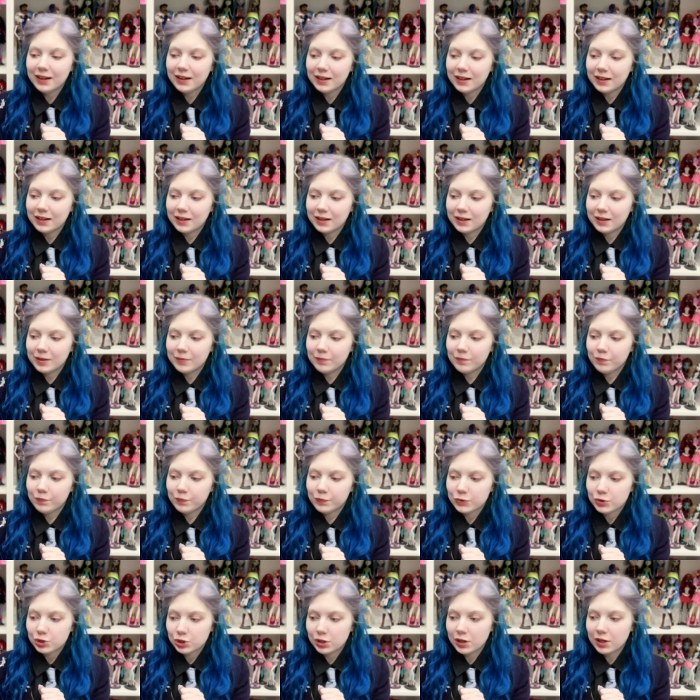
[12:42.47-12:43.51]

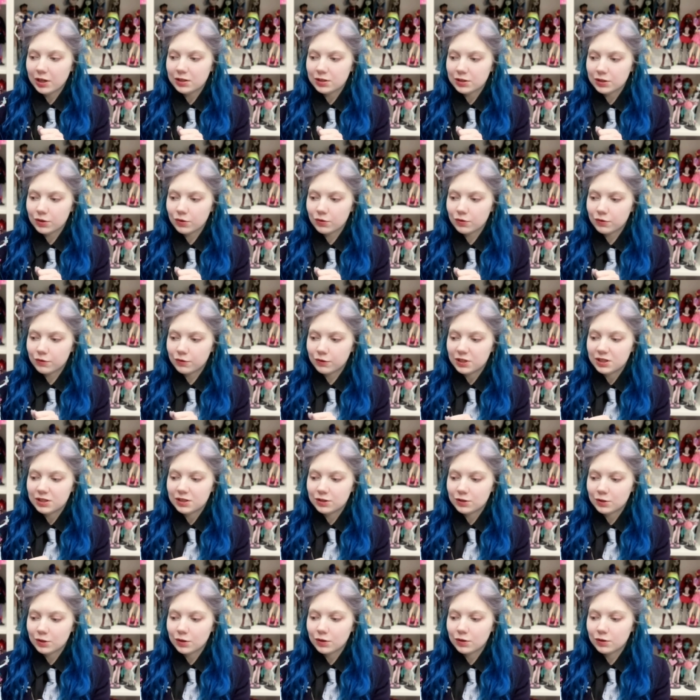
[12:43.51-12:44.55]
Um, she has her
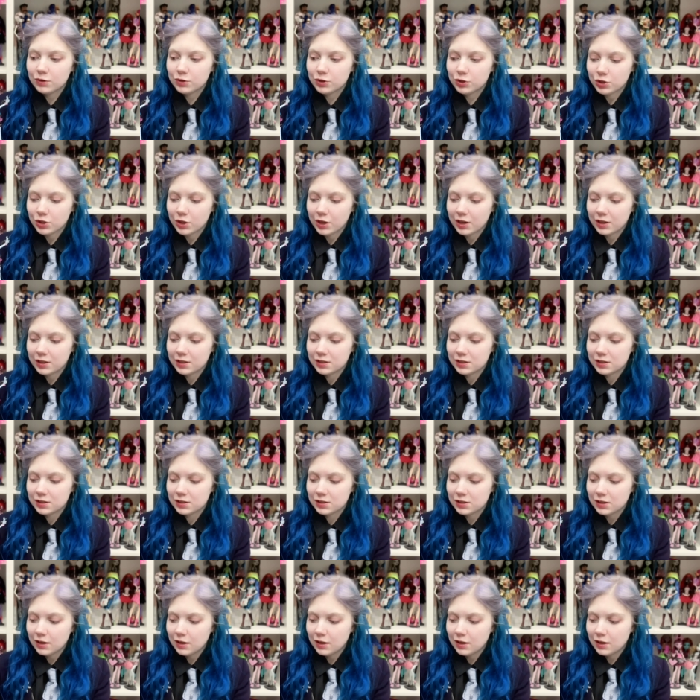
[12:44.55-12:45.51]
crystal, she has